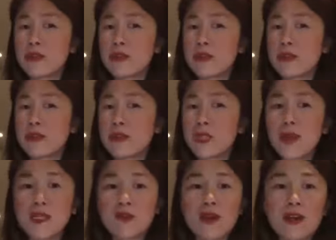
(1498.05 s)
to the
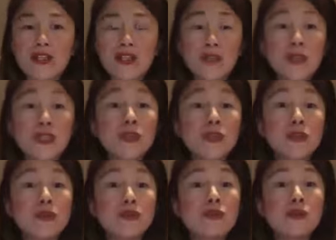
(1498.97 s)
space around you,
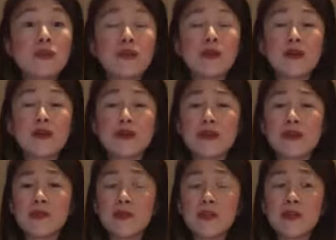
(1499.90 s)
into the room around
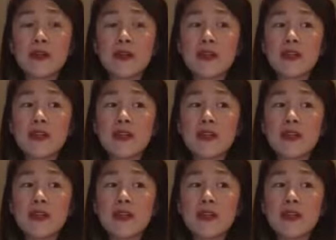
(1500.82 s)
you and beyond,